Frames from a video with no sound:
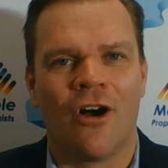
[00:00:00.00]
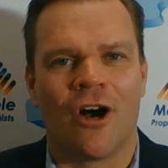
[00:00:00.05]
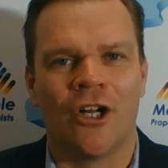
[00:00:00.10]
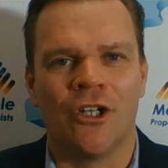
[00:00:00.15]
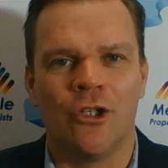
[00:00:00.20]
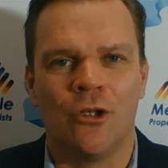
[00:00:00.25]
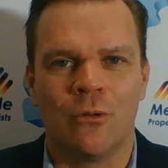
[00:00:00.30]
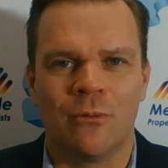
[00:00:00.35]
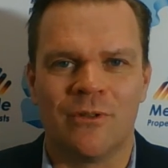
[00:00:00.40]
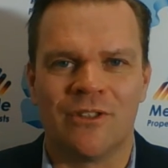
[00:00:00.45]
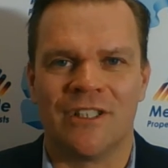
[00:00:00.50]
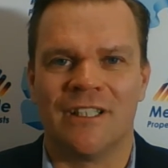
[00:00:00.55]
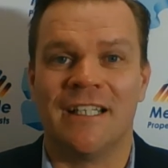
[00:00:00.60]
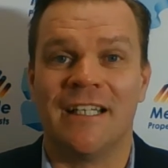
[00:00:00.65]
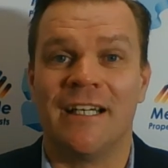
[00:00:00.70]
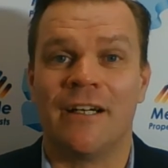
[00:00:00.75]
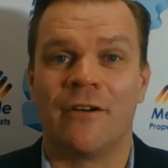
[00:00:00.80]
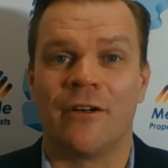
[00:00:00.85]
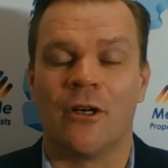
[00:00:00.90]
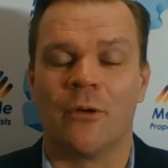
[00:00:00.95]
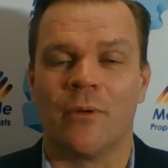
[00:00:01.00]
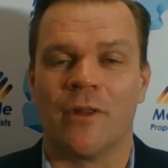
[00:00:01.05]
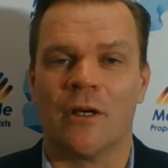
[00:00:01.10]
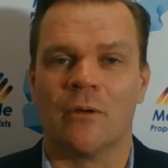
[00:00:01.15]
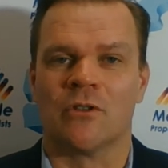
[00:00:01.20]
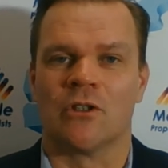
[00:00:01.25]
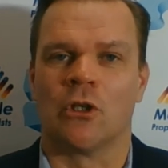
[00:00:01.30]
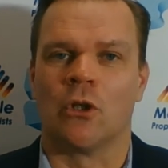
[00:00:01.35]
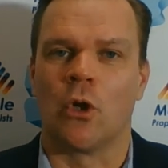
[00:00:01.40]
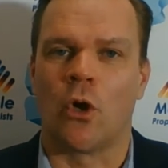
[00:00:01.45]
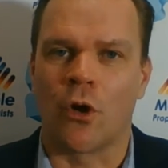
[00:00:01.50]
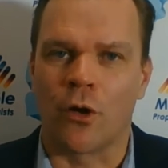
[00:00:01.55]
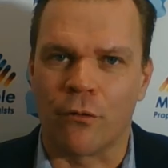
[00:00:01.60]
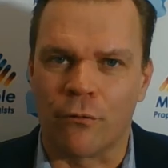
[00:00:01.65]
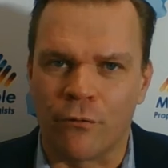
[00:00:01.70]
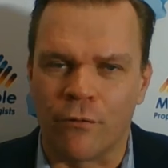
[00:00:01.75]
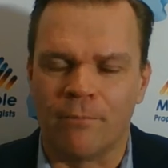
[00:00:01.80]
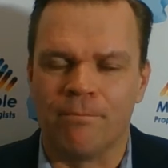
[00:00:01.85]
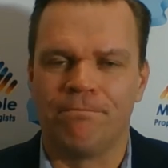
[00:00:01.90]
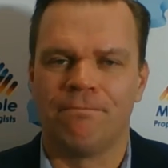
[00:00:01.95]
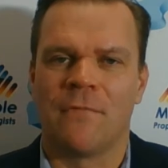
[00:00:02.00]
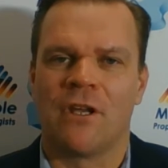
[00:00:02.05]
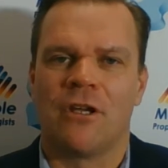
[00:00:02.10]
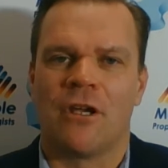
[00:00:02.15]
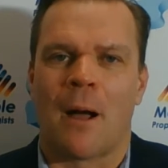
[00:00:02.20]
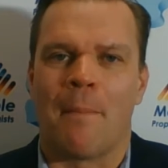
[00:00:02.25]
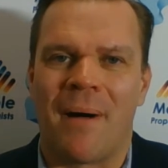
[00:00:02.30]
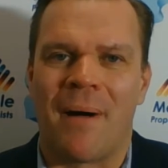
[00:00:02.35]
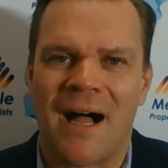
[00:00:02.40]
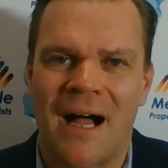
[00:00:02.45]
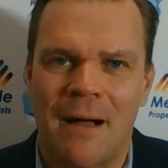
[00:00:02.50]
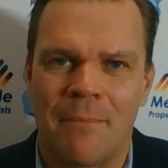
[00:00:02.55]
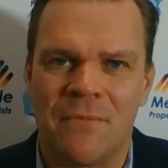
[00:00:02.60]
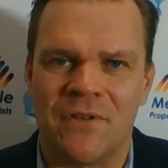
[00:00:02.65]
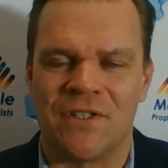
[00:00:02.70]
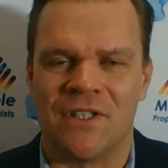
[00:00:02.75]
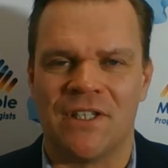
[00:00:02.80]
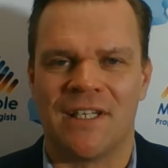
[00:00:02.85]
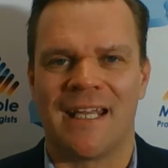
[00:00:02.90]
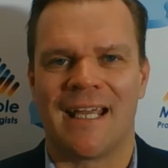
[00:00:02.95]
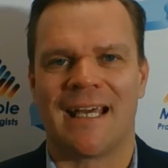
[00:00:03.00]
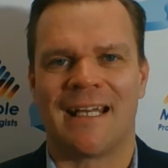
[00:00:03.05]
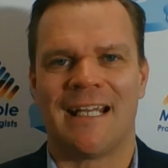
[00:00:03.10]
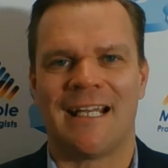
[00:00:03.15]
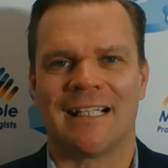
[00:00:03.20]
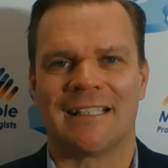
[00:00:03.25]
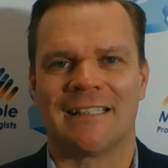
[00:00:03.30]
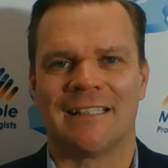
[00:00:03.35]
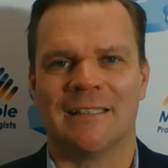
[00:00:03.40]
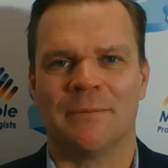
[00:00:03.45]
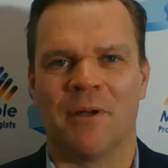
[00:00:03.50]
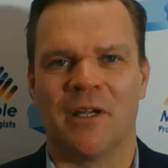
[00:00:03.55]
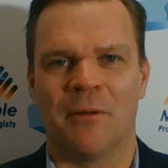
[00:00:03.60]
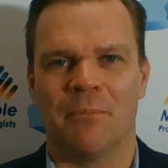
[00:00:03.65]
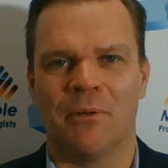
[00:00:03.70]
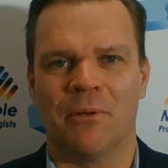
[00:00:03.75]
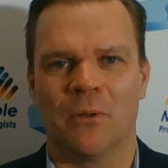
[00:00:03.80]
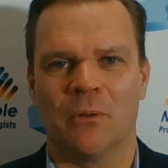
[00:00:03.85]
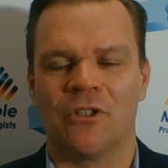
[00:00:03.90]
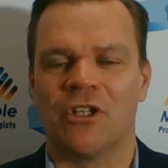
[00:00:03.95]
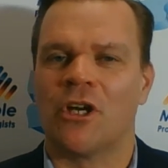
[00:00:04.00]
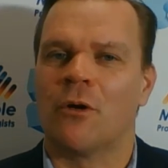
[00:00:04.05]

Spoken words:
I knew it was in an area where there was a lot of apartments and townhouses being built.